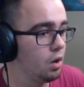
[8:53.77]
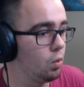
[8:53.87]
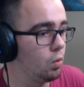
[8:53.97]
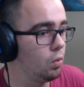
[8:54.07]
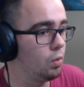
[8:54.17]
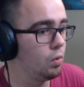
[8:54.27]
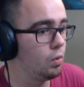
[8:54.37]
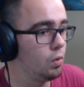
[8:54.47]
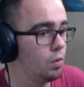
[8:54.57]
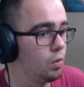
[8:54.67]
oh.
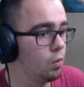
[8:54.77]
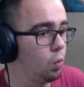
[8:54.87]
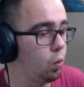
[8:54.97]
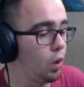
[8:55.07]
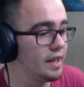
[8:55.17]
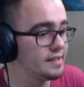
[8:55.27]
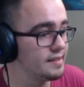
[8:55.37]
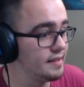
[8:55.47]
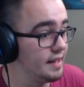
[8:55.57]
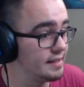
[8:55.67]
What is
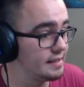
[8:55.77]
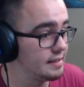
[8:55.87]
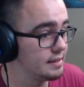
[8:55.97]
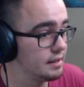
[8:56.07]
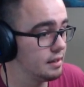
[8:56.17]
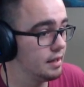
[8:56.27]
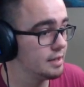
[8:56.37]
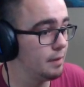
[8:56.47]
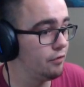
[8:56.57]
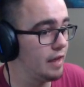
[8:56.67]
this?
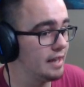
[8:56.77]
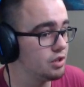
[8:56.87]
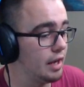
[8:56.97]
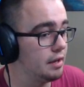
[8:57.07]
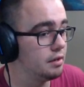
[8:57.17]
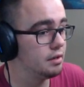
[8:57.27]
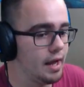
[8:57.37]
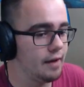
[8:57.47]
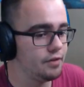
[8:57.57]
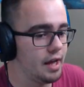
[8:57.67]
That's my flashlight.
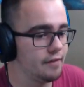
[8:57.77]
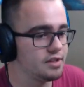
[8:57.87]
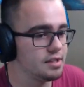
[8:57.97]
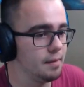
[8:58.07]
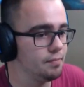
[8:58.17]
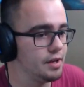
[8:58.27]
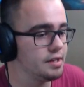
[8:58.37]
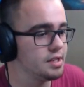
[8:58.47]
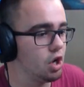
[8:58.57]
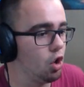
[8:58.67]
We have to have
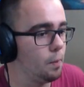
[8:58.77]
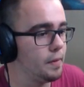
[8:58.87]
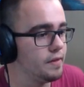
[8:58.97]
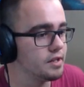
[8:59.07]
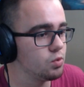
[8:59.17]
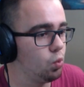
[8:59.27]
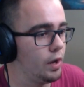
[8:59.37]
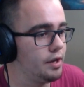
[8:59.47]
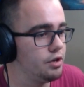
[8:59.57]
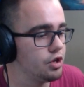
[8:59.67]
something to open this
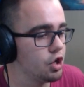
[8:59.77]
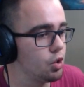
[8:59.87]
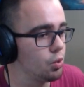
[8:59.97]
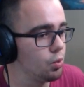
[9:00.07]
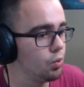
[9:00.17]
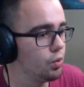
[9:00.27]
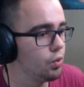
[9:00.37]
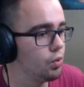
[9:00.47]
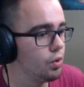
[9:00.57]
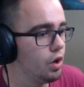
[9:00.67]
window.
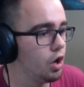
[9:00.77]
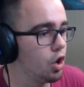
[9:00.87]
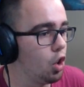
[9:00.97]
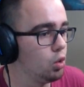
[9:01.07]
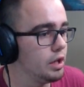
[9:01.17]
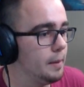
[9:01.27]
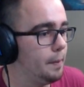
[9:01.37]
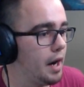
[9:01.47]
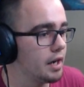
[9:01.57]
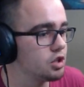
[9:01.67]
Our only
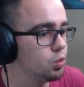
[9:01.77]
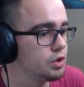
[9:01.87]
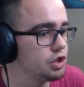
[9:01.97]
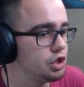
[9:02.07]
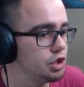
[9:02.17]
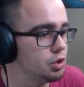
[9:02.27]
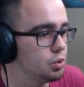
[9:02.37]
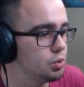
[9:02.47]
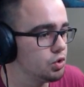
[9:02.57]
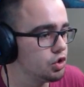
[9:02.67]
box was
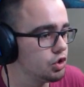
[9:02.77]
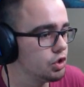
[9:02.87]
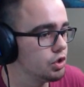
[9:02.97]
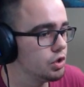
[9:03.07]
used